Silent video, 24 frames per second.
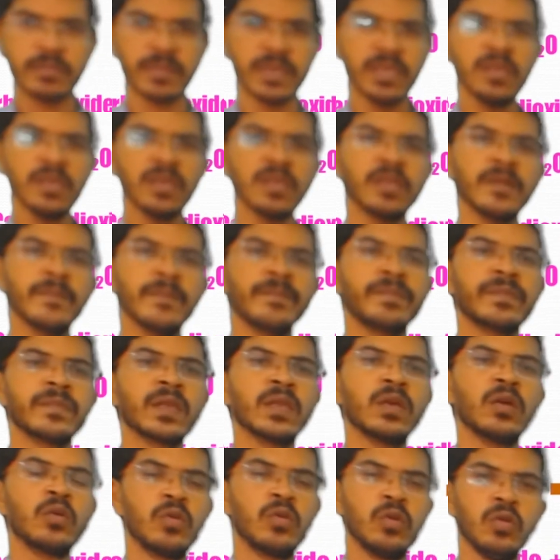means
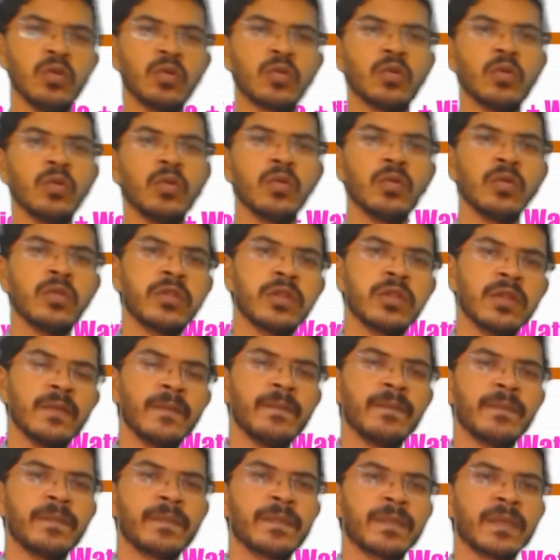glucose.
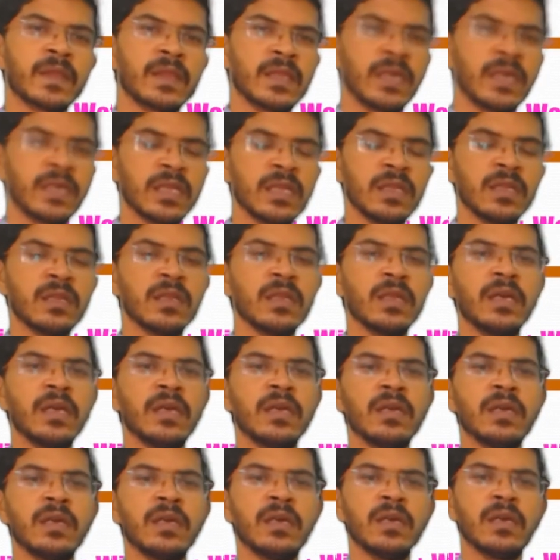That is,
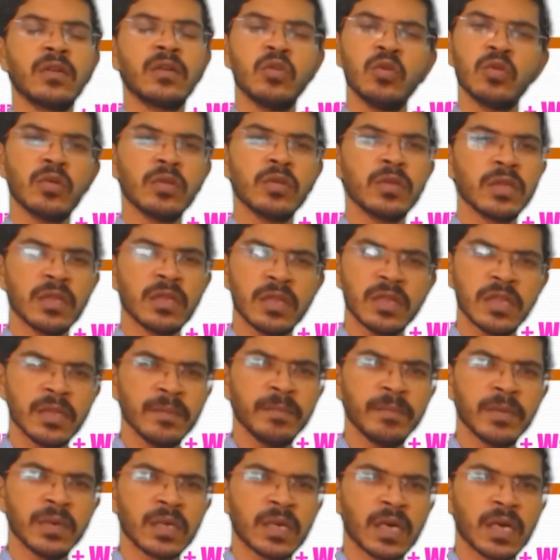glucose is a
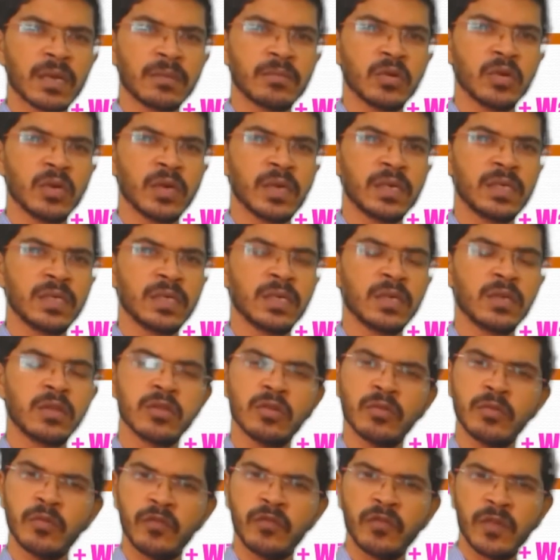simple carbohydrate. So
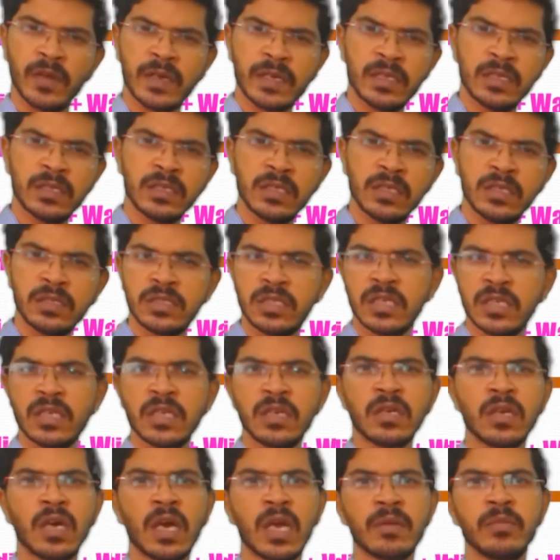for a
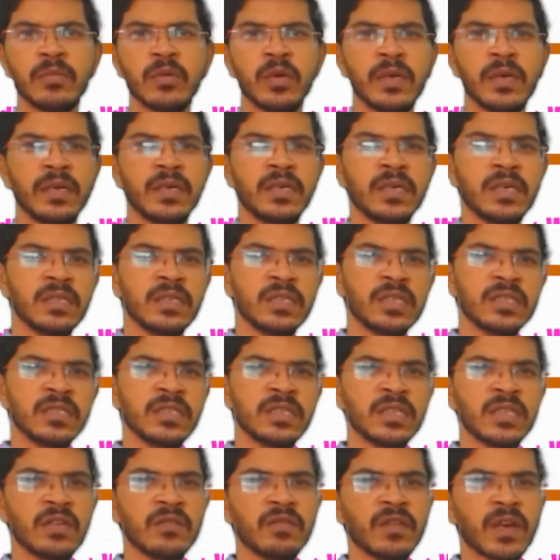general carbohydrate, the
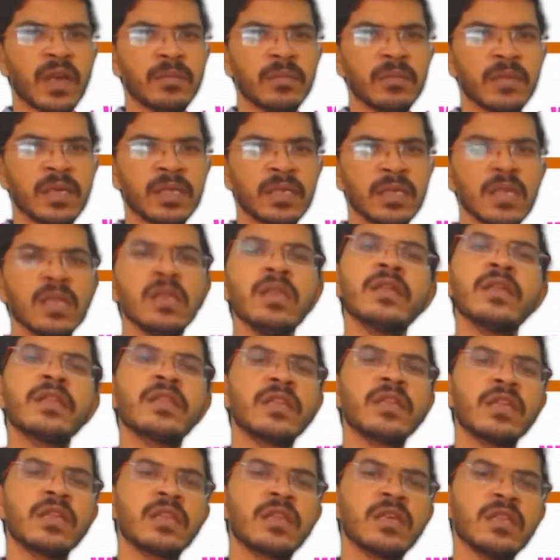general formula is
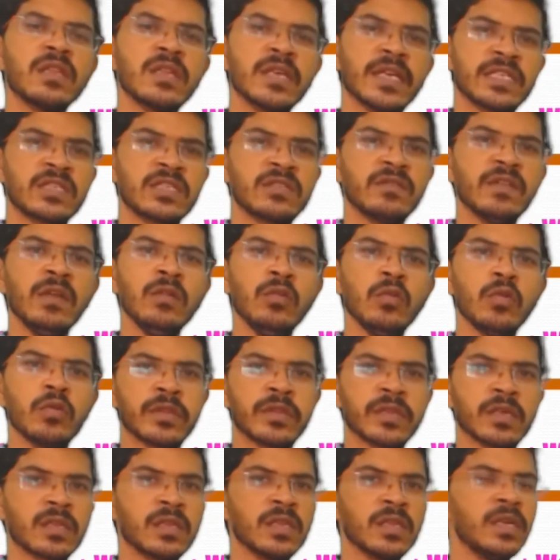
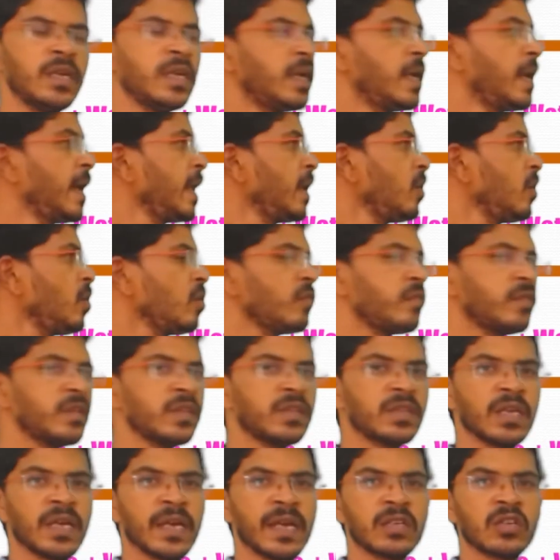C6H12O6. Along with
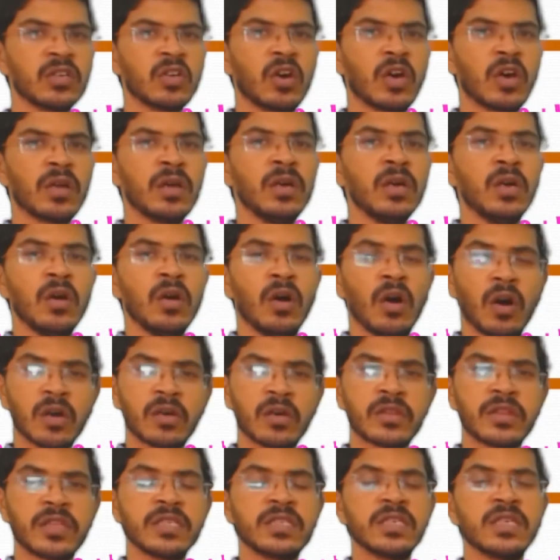that,
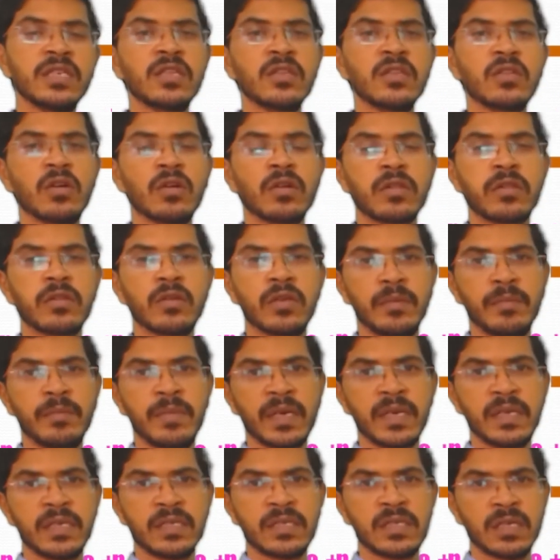oxygen is also
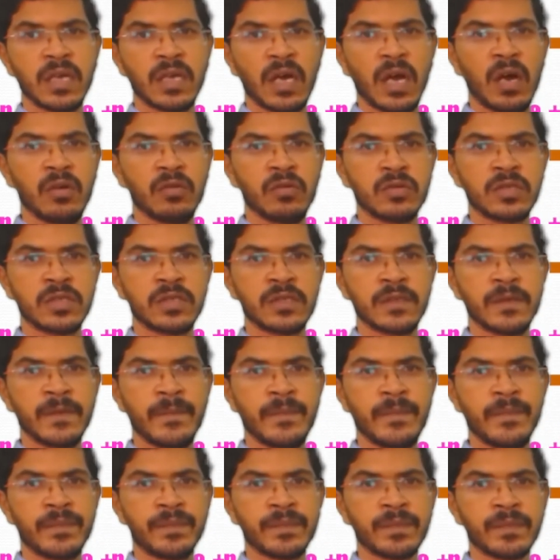liberated out,
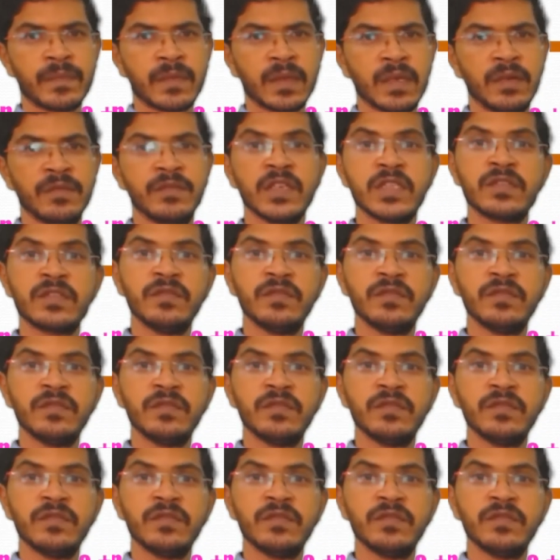which